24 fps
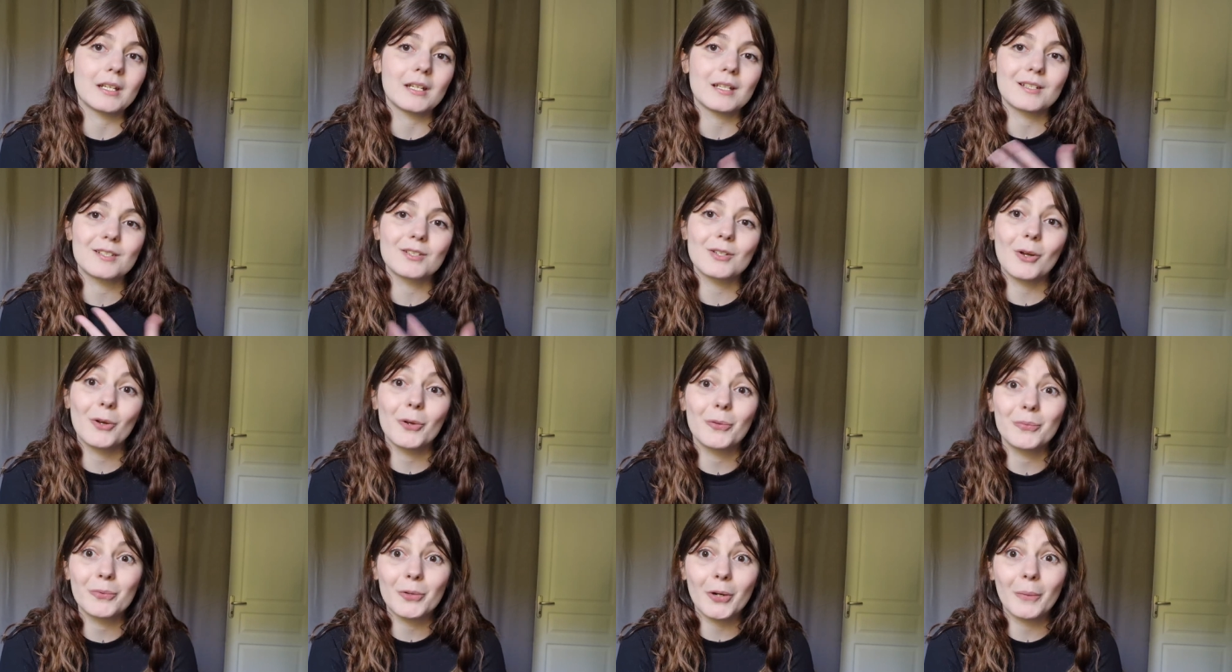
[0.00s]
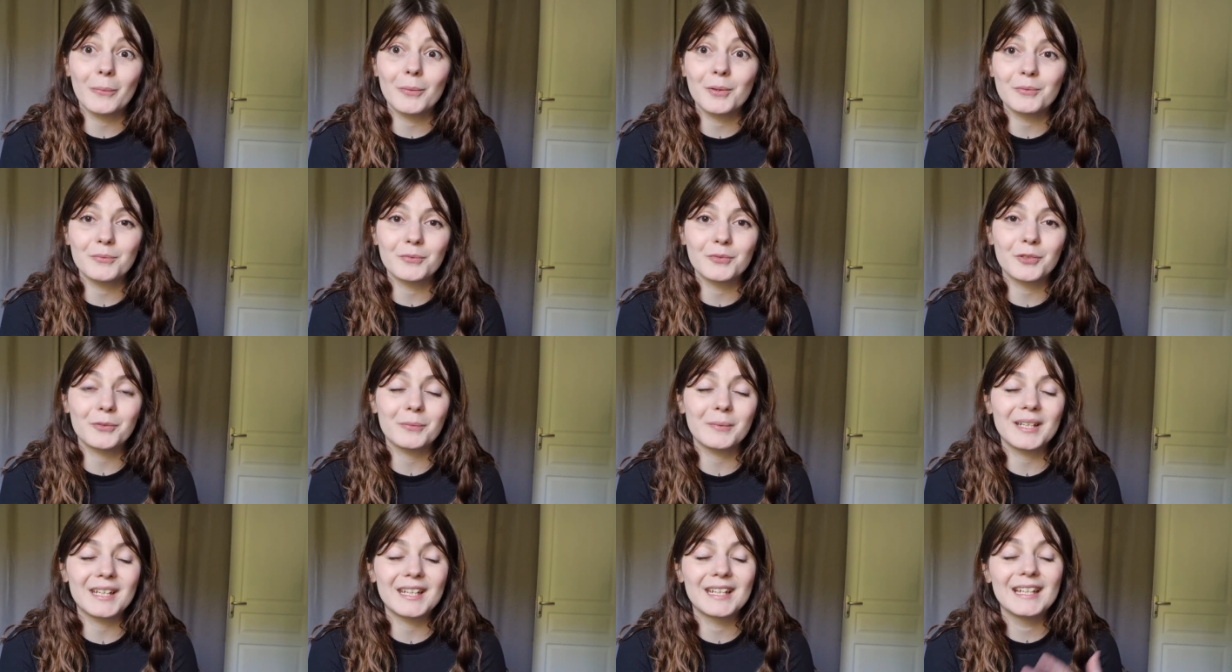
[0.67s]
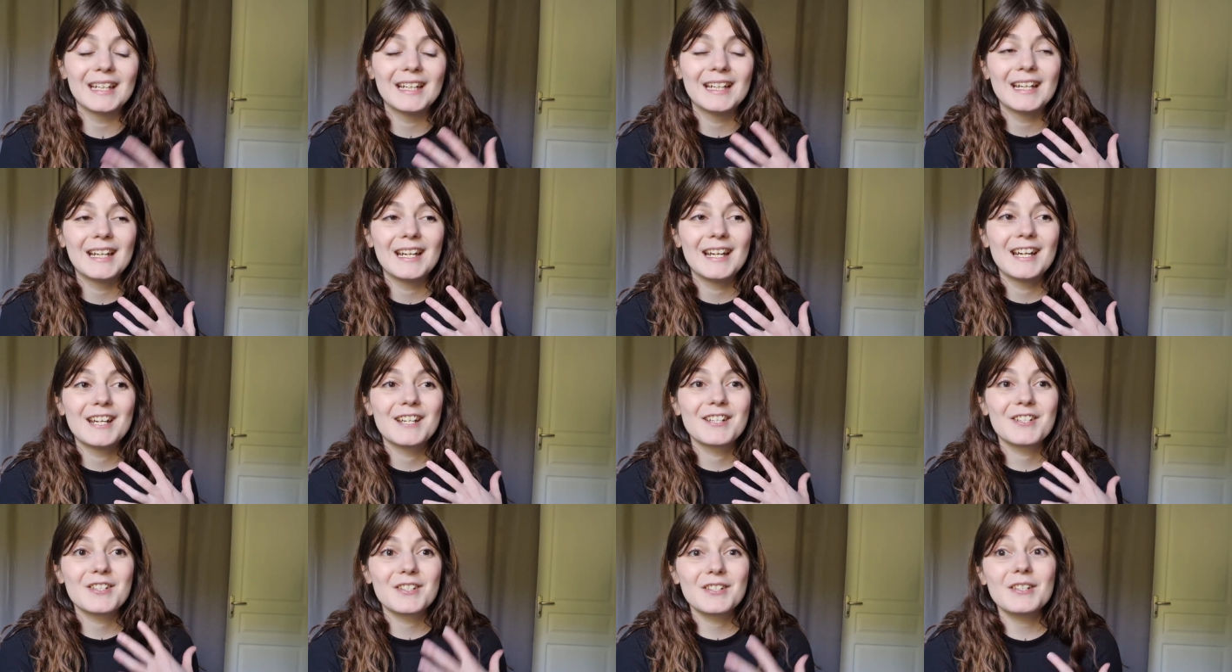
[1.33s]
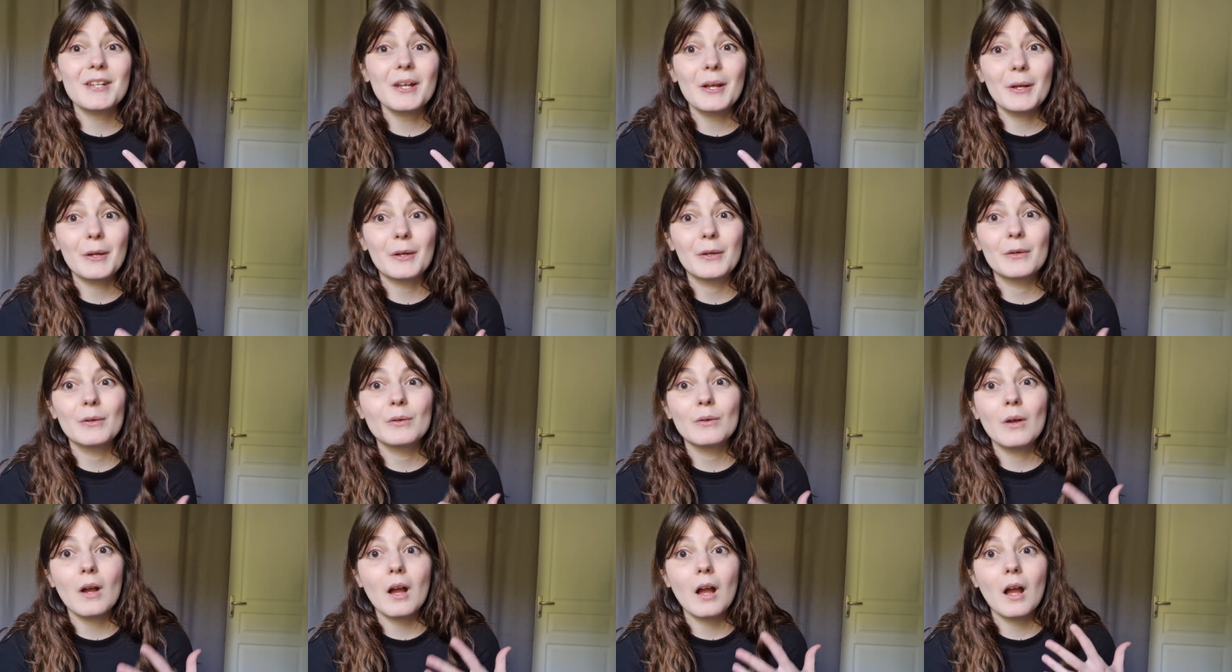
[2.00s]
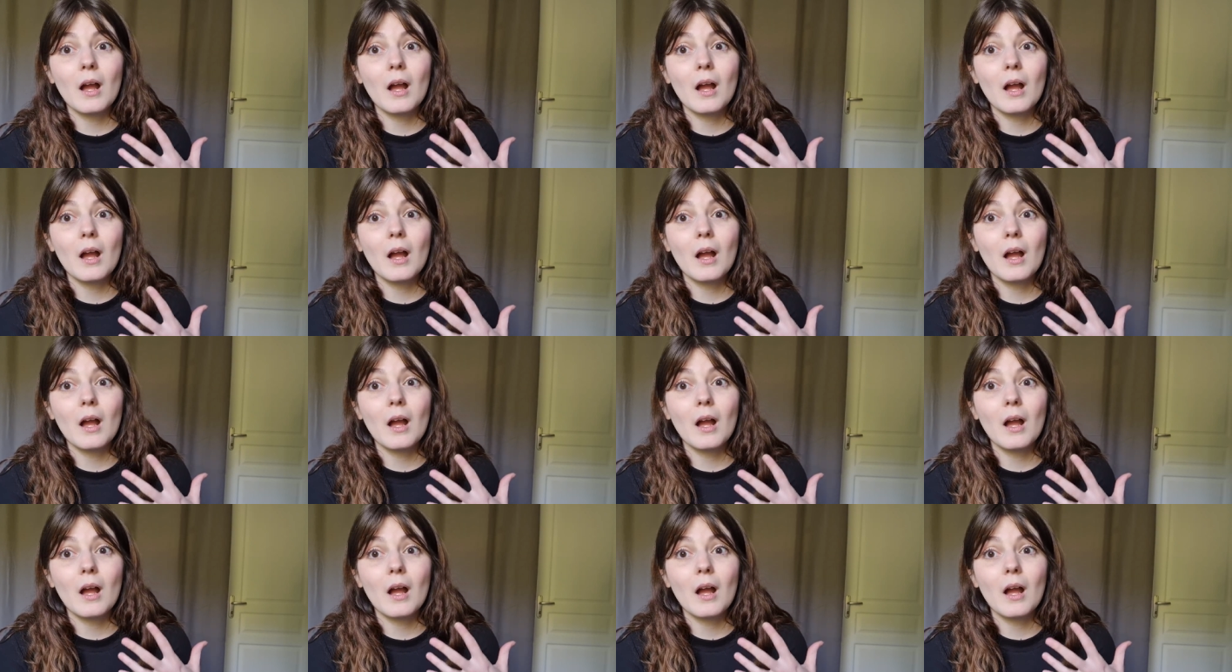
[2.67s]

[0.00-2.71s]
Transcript: It's not a problem for me. So